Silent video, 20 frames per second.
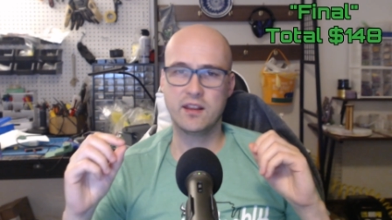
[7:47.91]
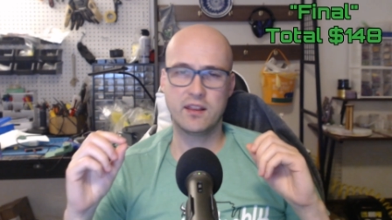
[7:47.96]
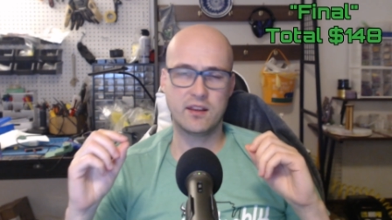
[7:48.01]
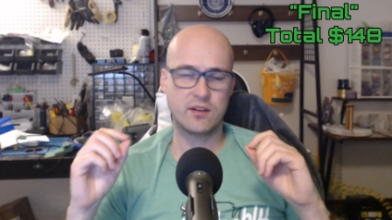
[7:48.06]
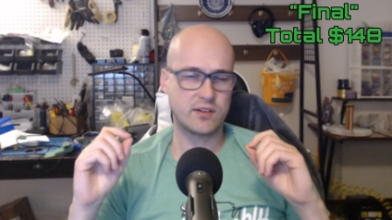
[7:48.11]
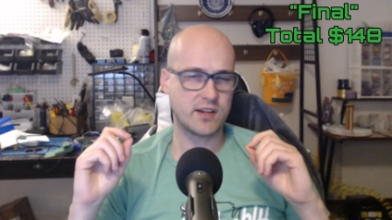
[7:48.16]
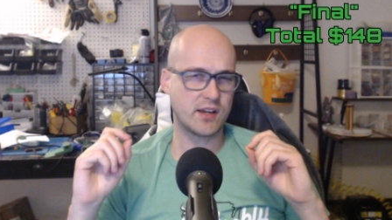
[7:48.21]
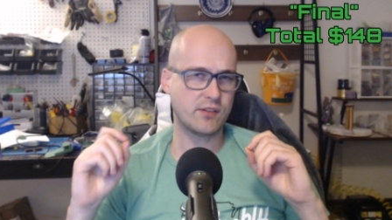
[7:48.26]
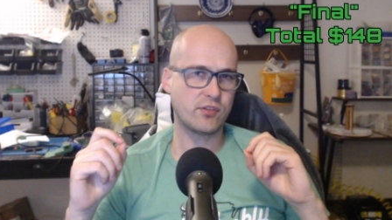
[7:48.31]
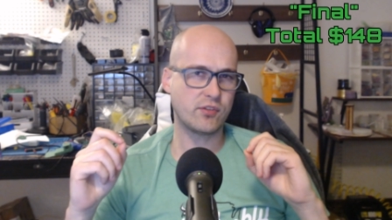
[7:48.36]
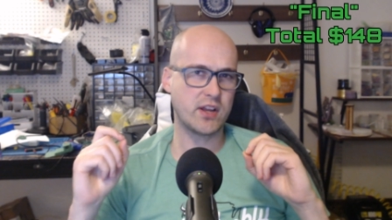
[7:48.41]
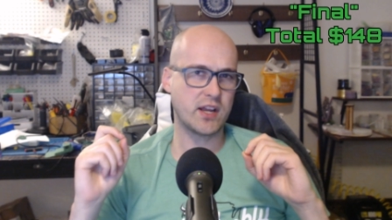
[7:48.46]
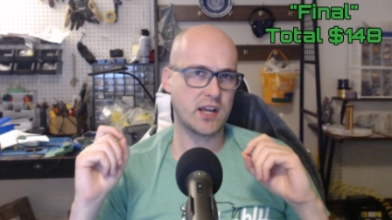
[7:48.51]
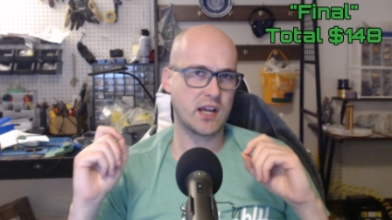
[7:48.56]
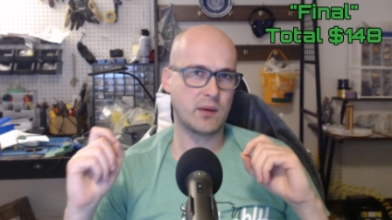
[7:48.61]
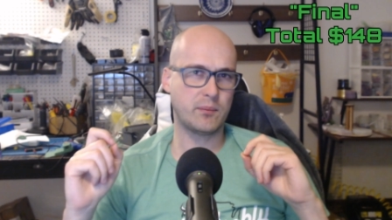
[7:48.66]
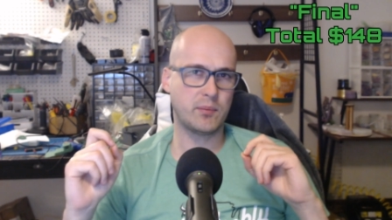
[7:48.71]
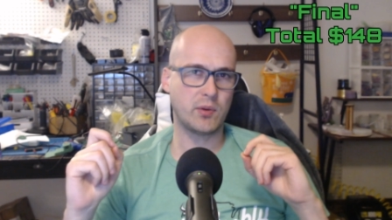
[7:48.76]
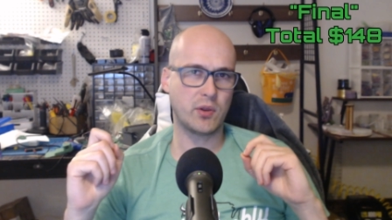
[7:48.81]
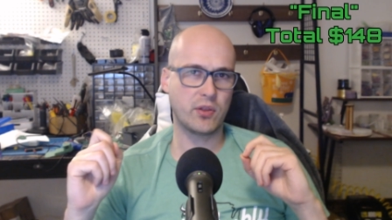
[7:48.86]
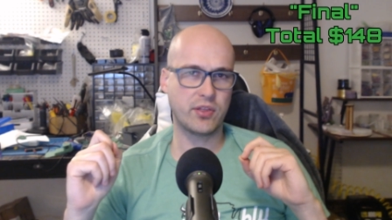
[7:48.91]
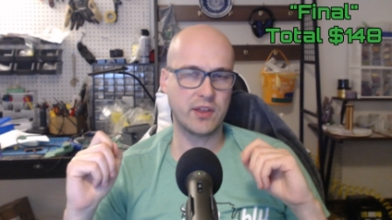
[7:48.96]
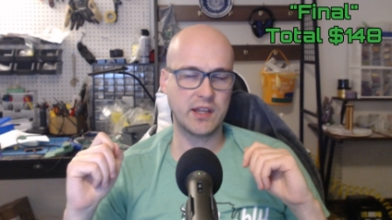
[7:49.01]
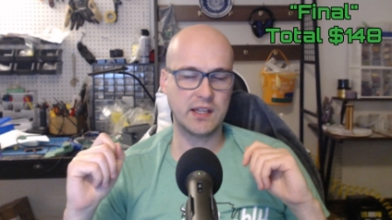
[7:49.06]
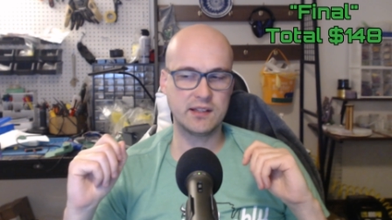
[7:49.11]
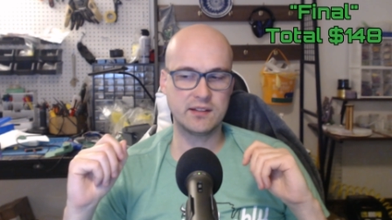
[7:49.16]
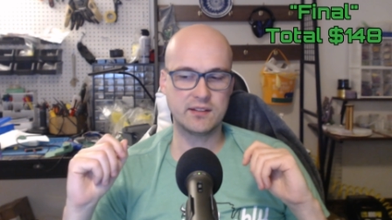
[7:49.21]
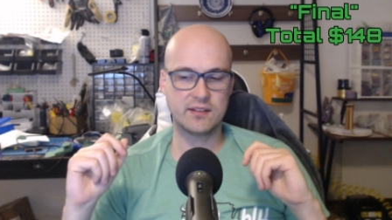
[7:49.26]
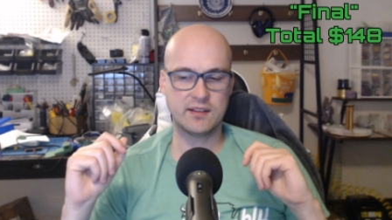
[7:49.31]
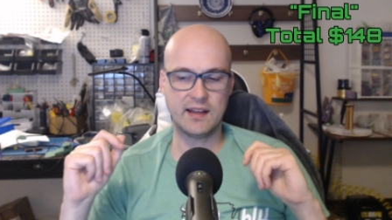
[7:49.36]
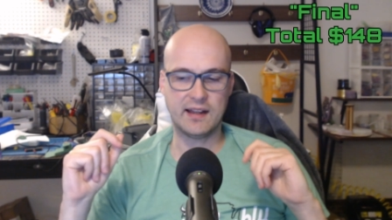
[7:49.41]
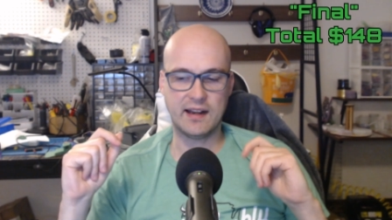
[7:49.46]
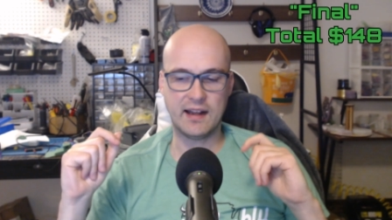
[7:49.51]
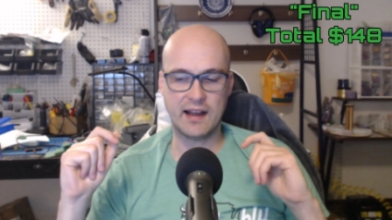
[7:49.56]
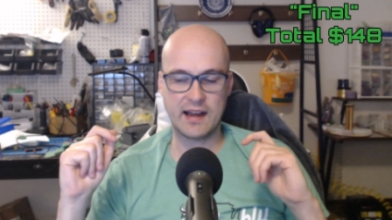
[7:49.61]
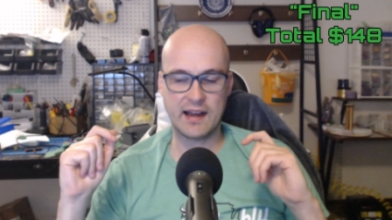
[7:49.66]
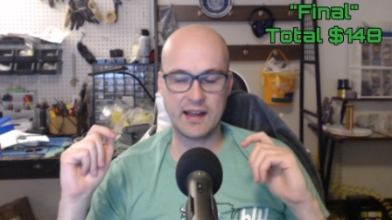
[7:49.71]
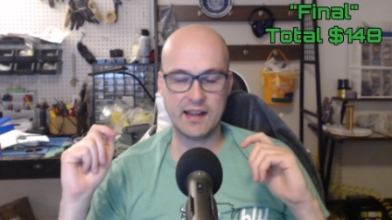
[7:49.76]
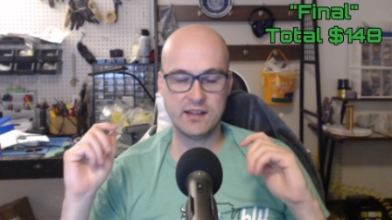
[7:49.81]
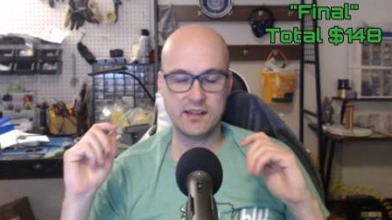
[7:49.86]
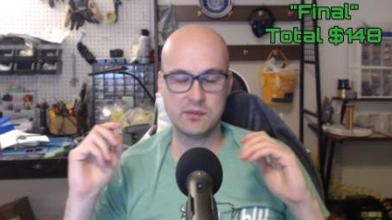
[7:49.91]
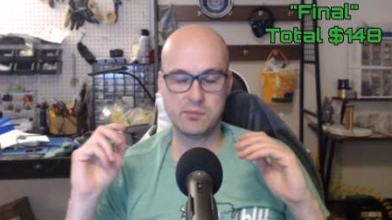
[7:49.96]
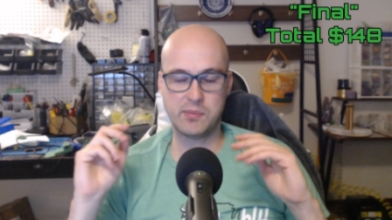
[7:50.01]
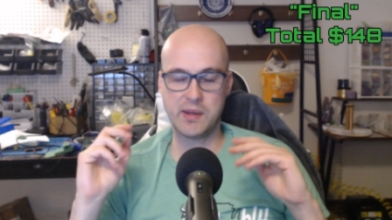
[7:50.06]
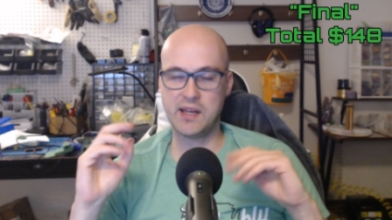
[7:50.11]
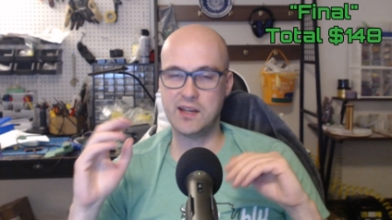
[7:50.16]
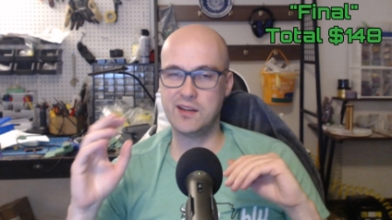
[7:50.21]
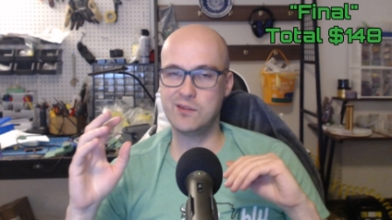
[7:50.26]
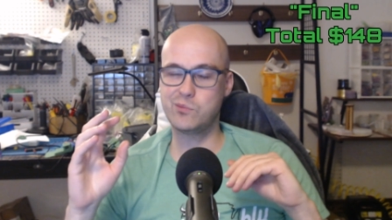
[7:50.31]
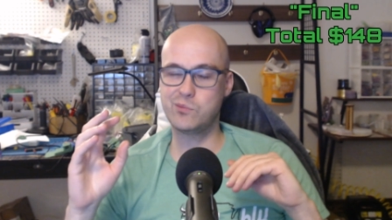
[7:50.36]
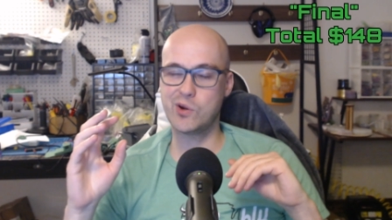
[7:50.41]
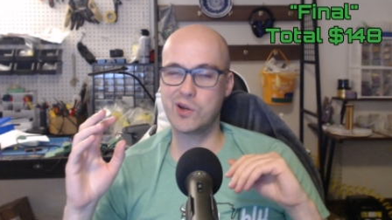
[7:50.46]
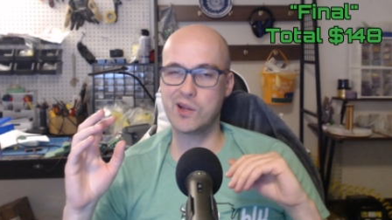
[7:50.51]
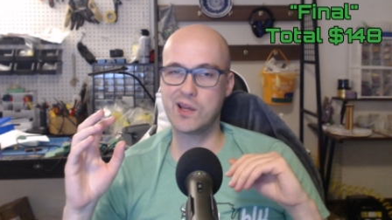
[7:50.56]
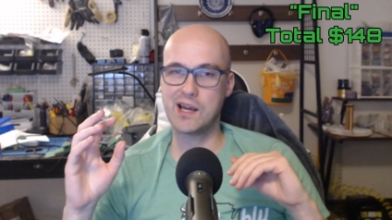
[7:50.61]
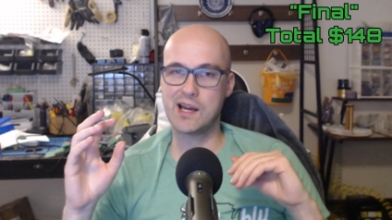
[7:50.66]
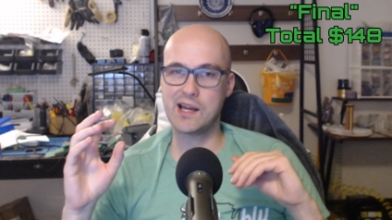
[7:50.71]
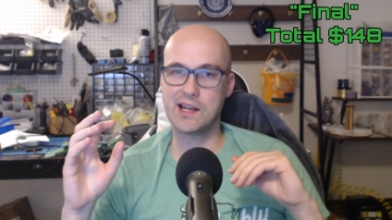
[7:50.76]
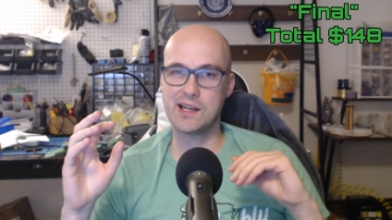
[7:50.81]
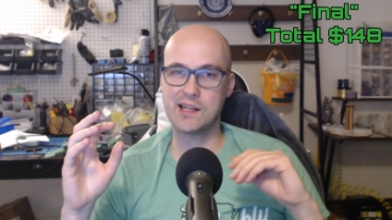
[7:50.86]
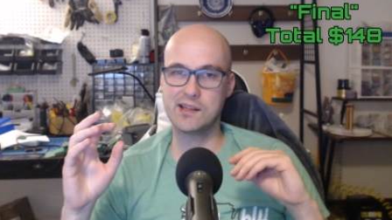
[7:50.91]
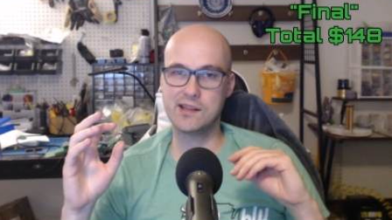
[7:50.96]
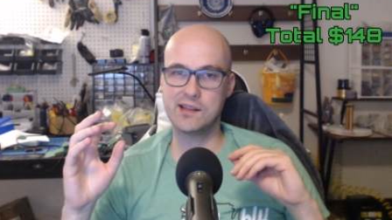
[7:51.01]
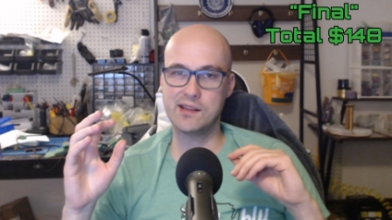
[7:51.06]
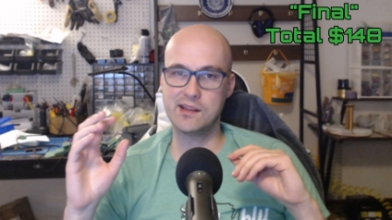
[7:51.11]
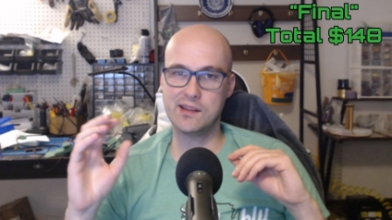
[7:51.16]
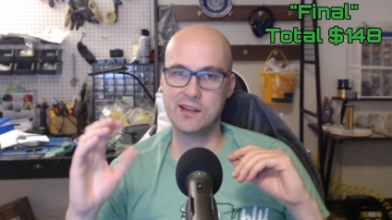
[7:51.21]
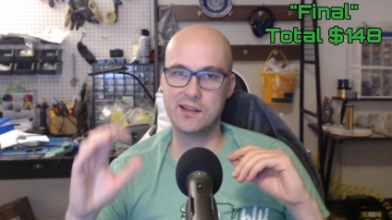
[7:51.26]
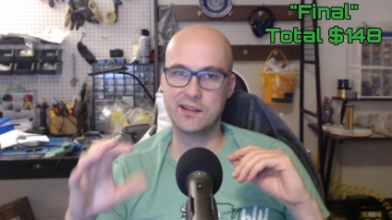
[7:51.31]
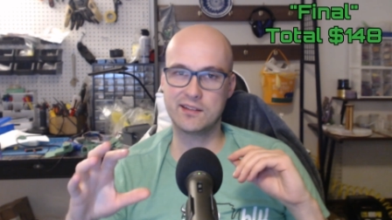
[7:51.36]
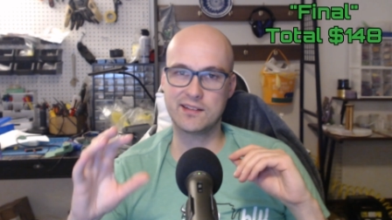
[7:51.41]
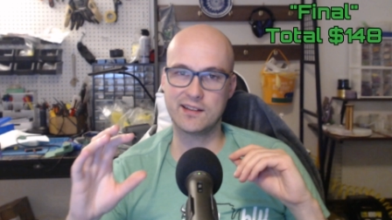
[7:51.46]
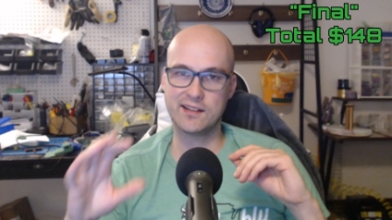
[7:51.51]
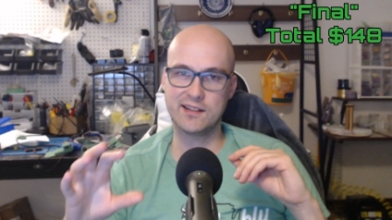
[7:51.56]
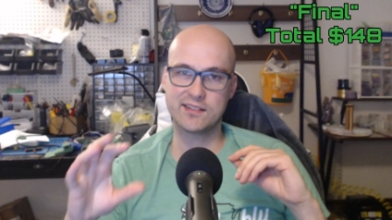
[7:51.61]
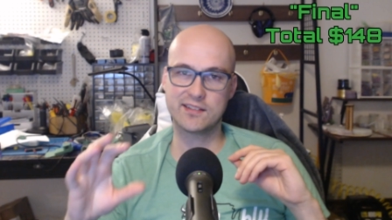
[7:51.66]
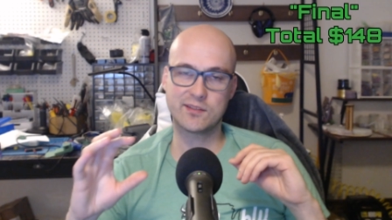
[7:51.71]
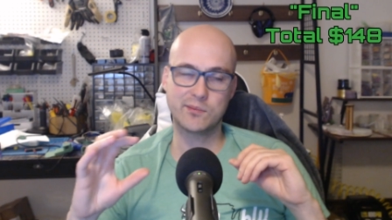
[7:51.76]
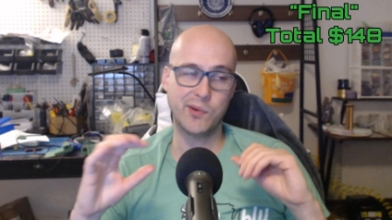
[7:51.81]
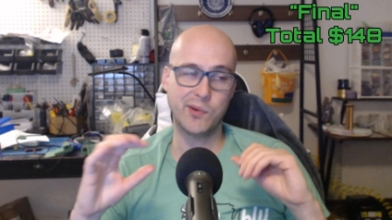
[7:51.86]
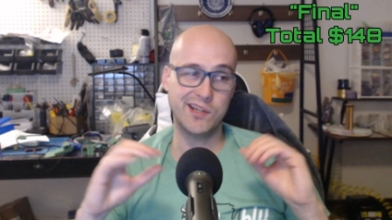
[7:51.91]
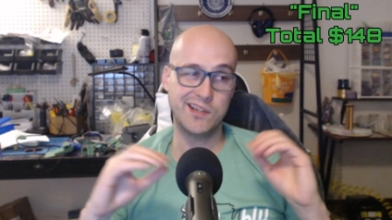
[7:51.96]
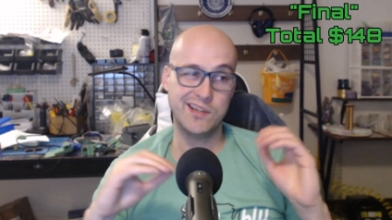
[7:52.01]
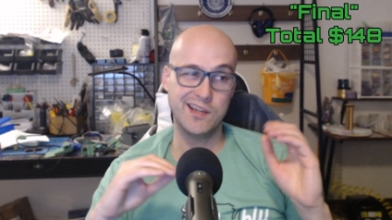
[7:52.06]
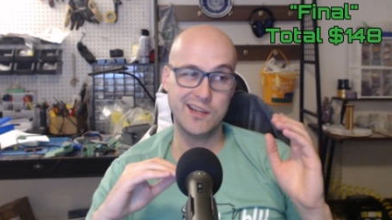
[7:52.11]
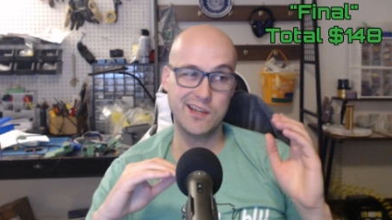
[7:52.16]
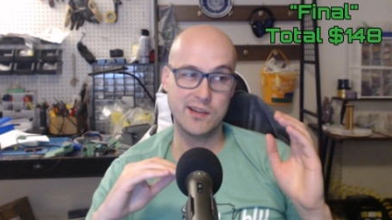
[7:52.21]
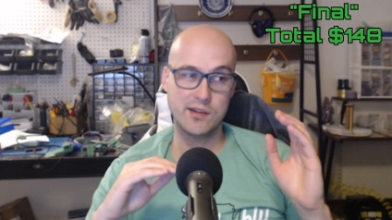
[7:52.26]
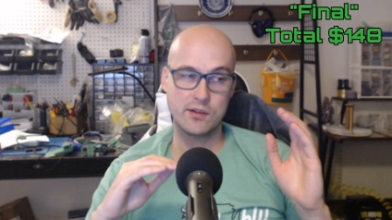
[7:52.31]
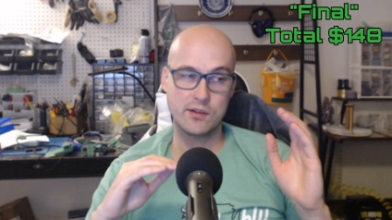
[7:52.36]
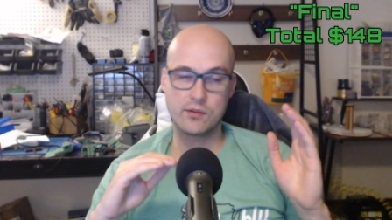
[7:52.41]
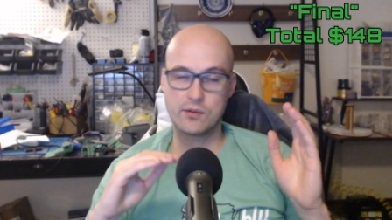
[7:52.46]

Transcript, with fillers: There were definitely a couple things that I debated putting on it, this list but didn't